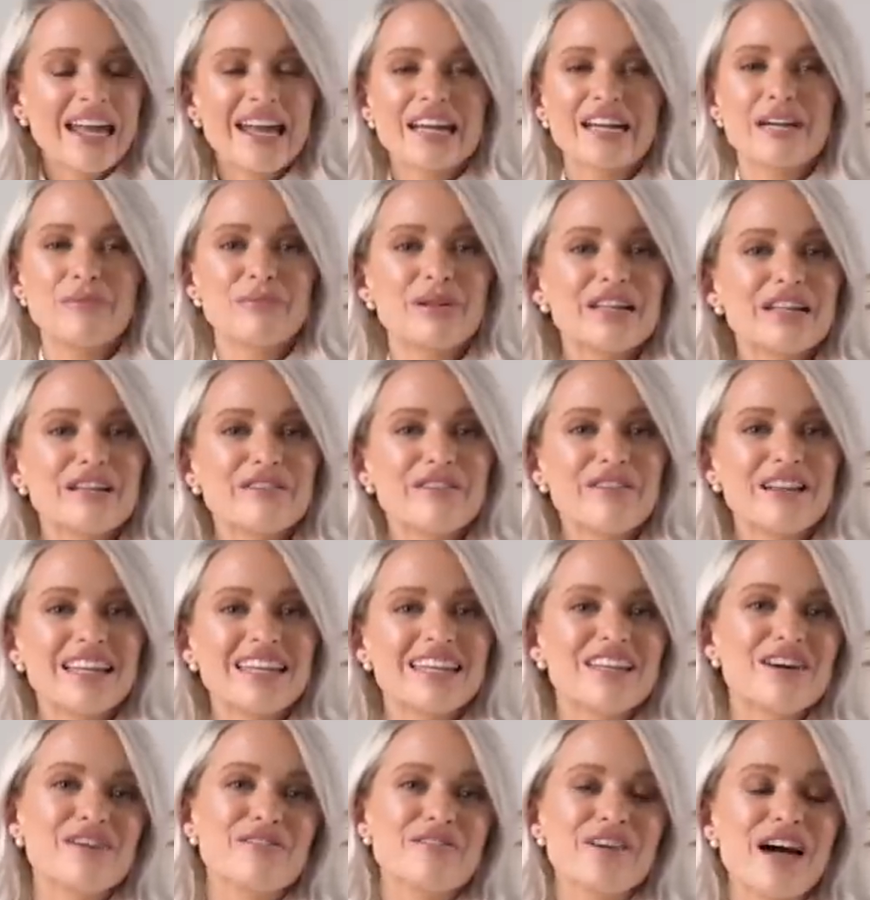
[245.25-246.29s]
And I completely fell
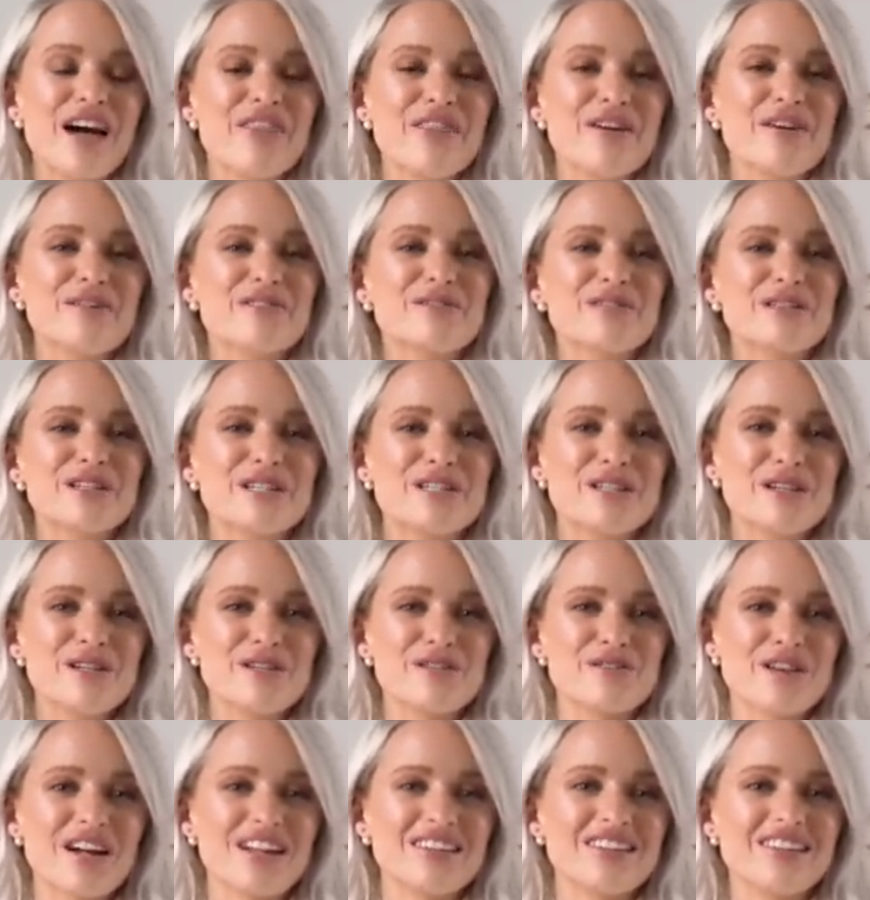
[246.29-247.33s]
in love, and those were the 2
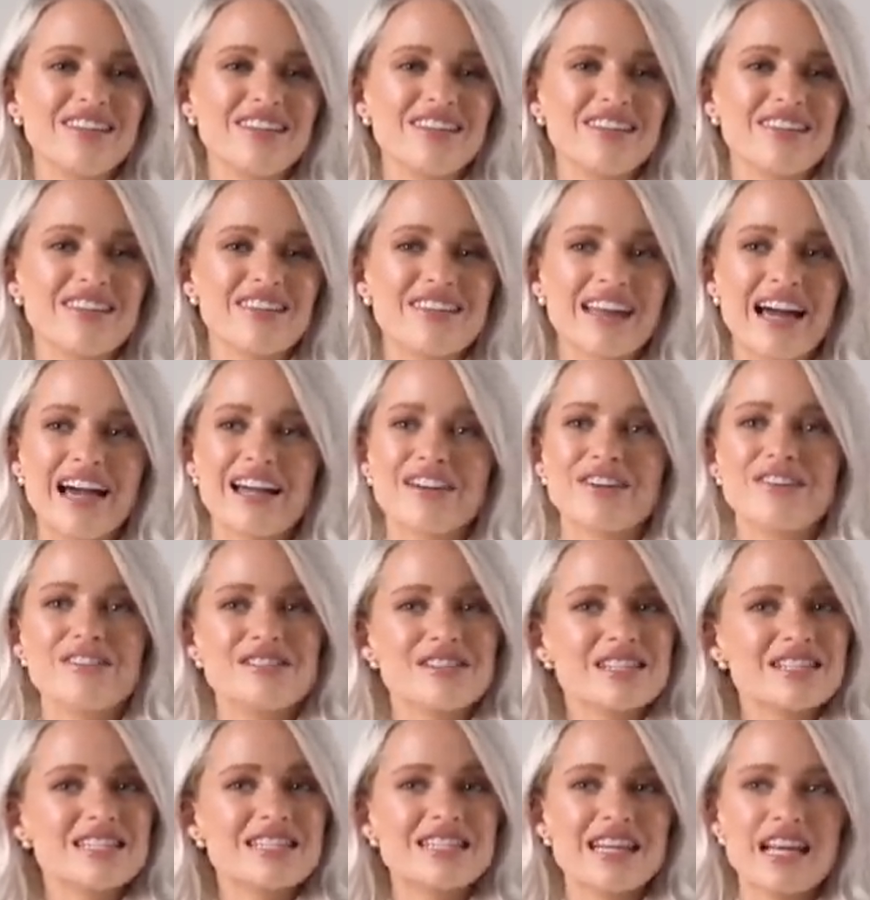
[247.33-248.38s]
dresses that I
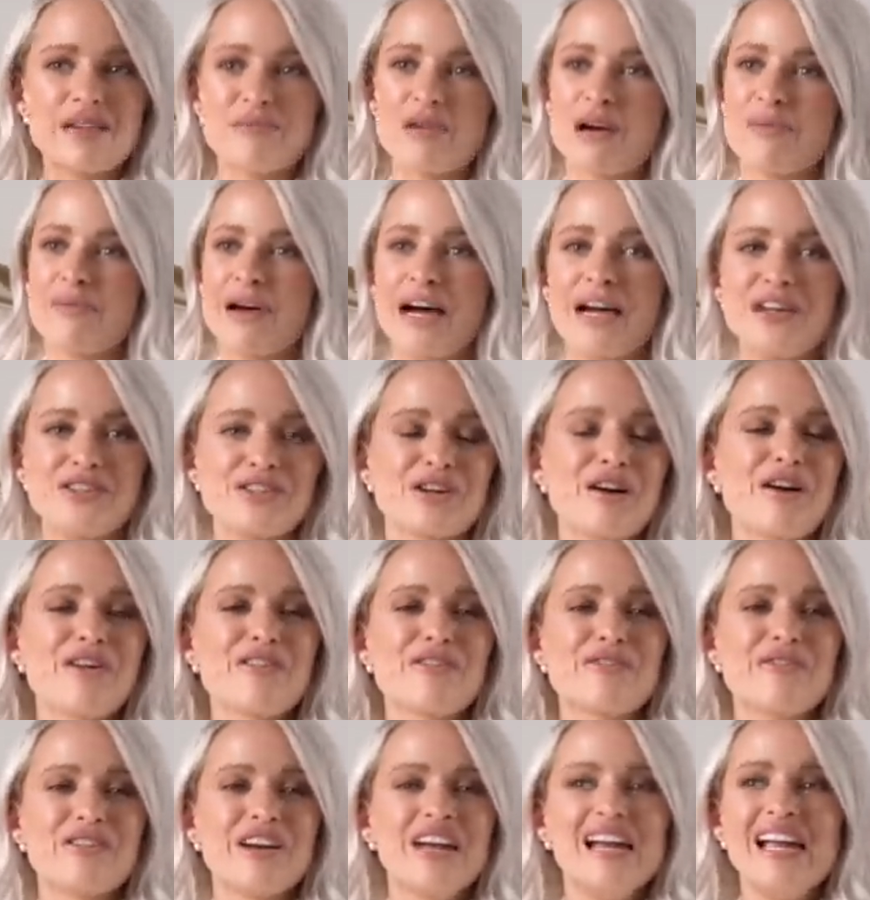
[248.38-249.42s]
couldn't take my mind
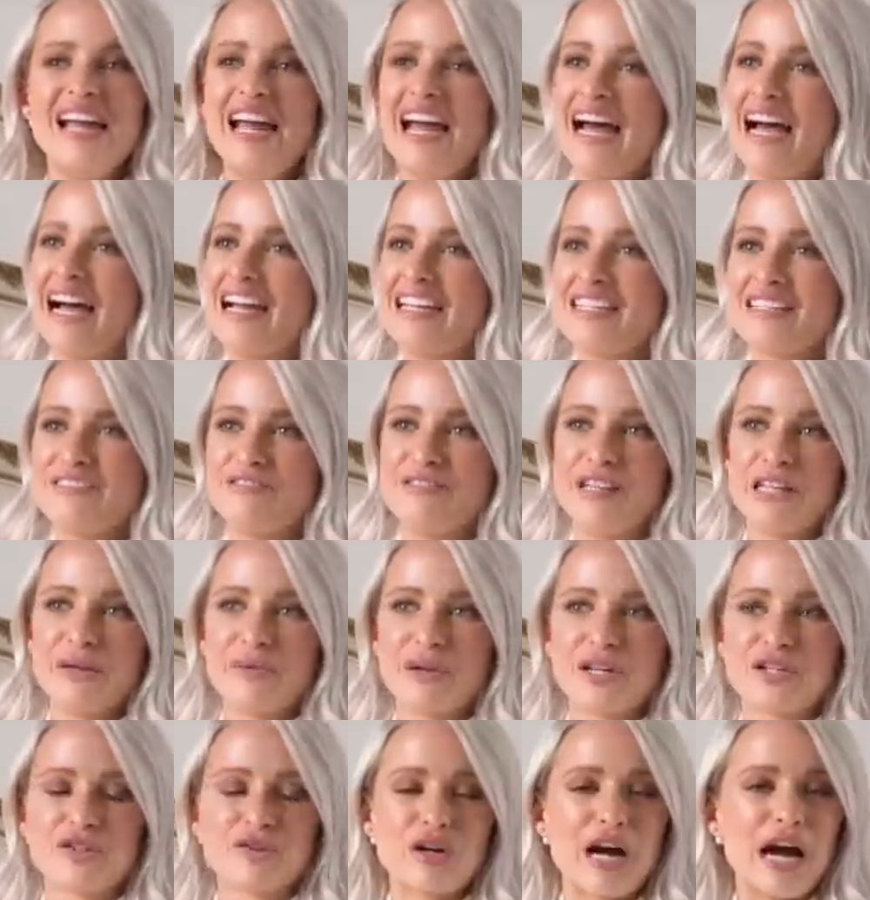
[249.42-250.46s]
off. I didn't really
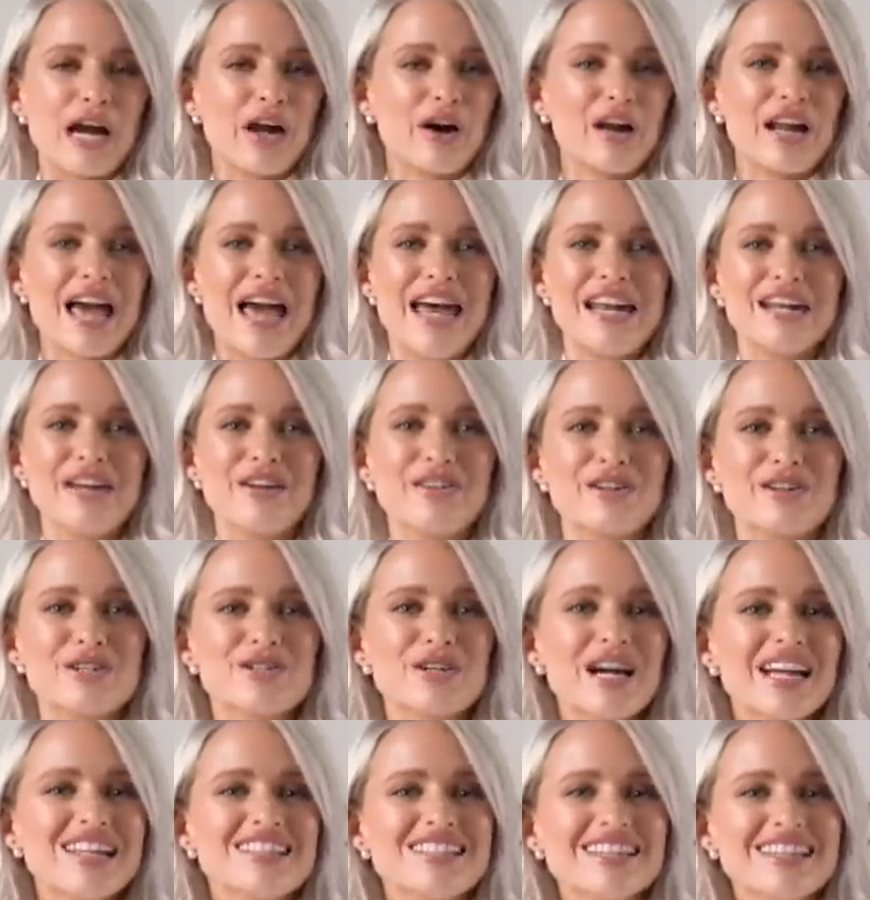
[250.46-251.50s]
want to try on any other
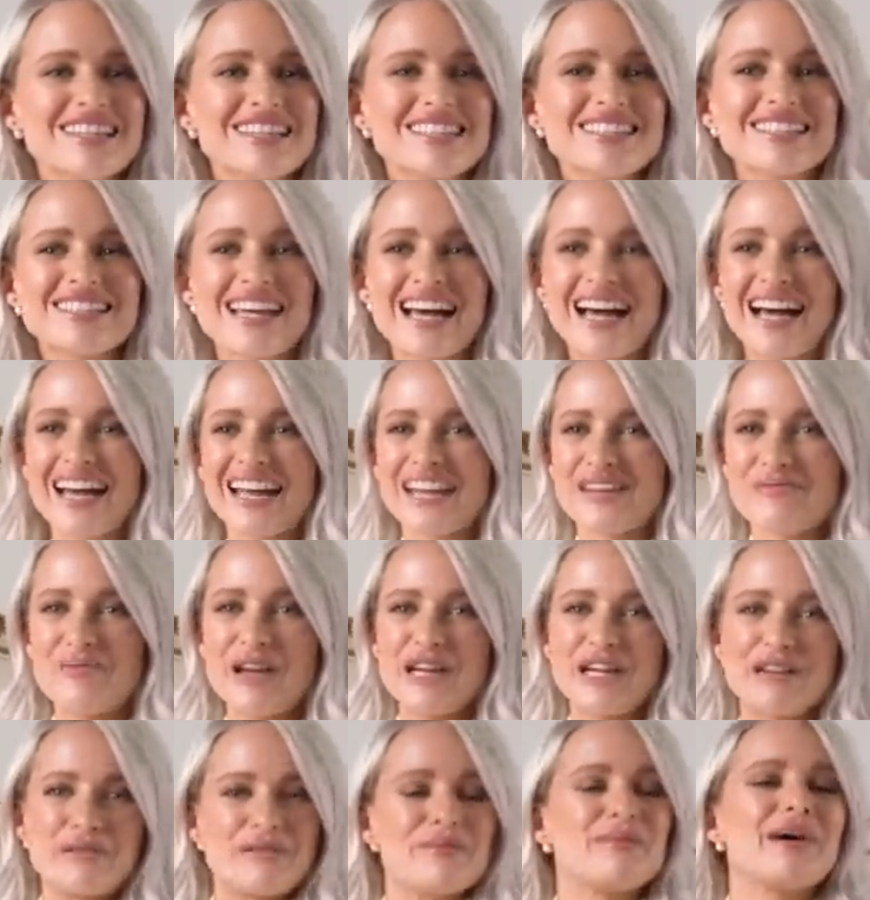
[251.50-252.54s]
dresses. I had
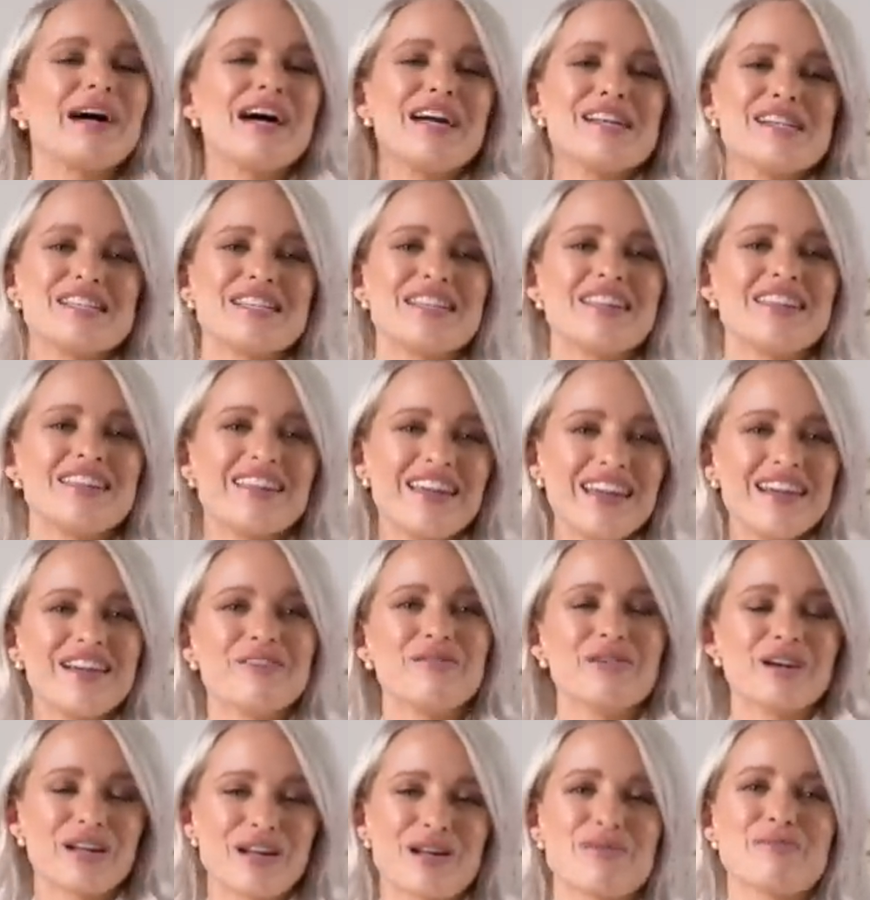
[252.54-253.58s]
made up my mind that they
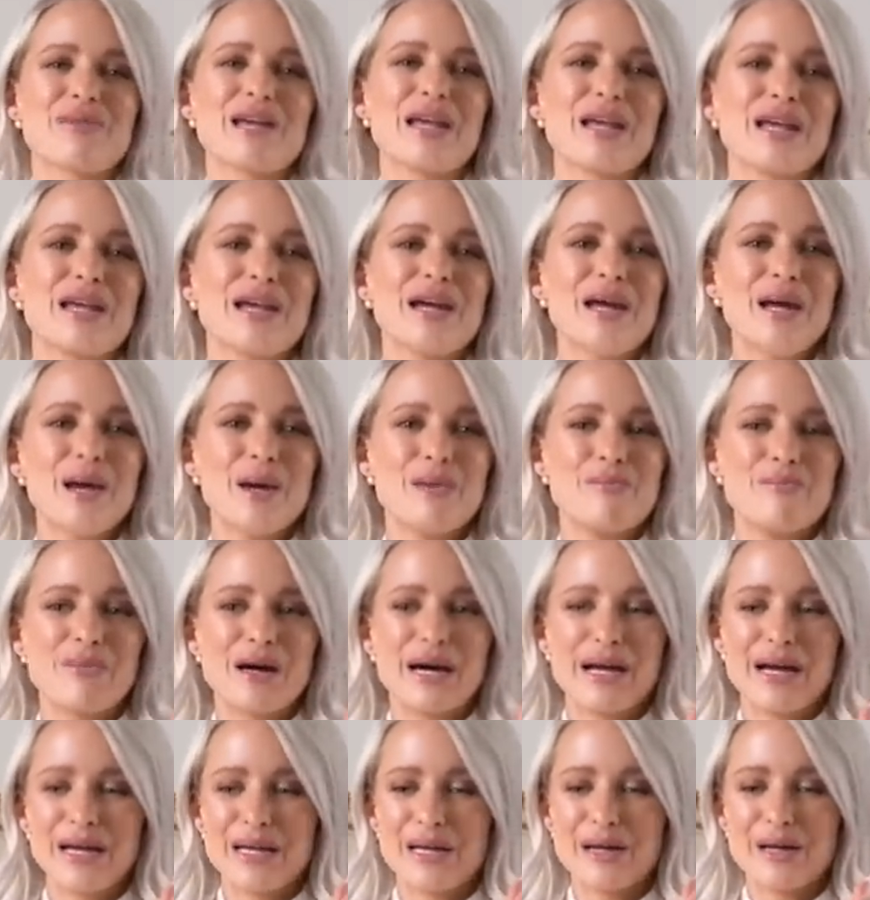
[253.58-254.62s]
were going to be
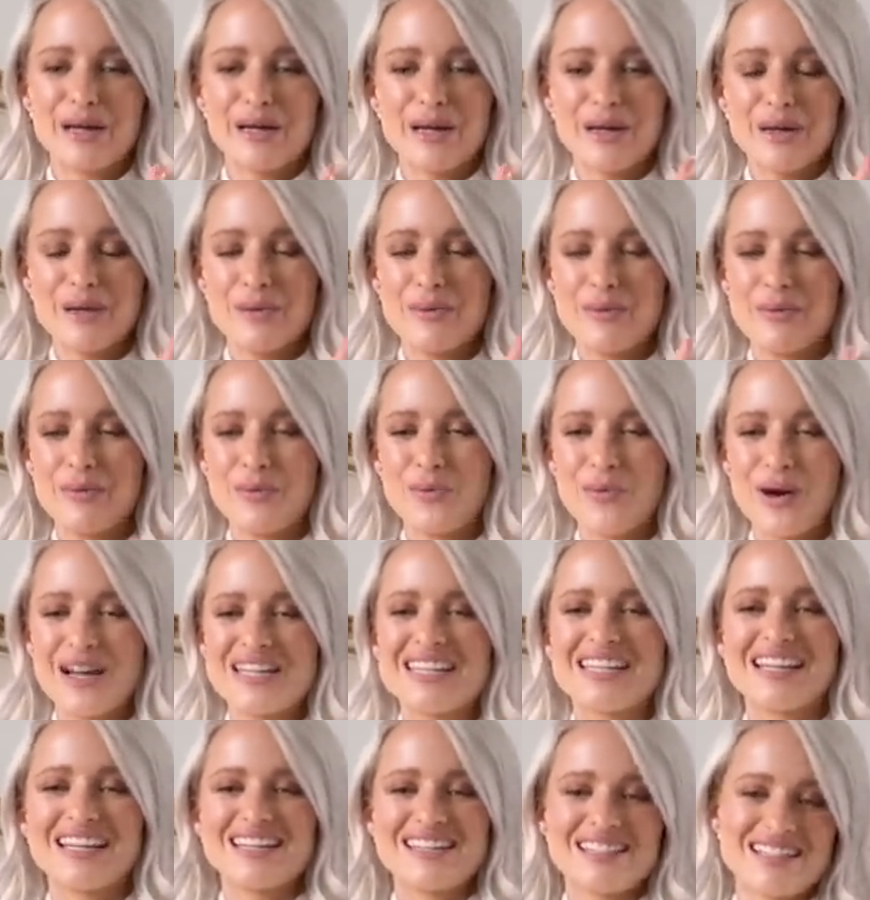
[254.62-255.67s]
my
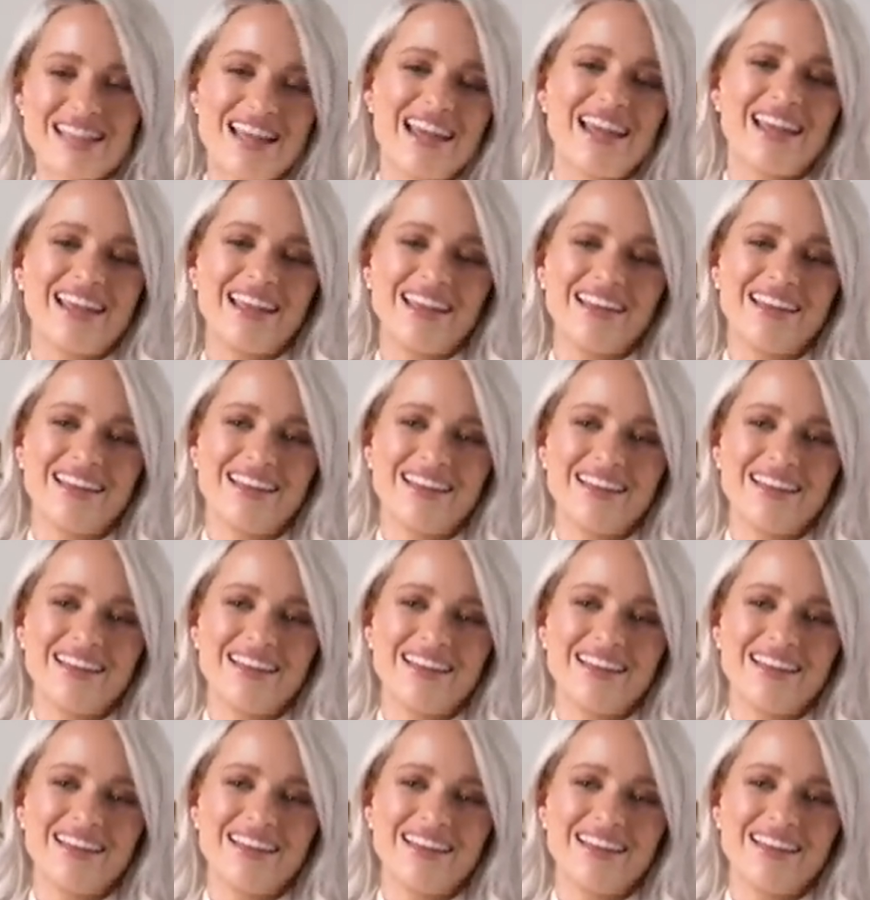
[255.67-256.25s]
wedding day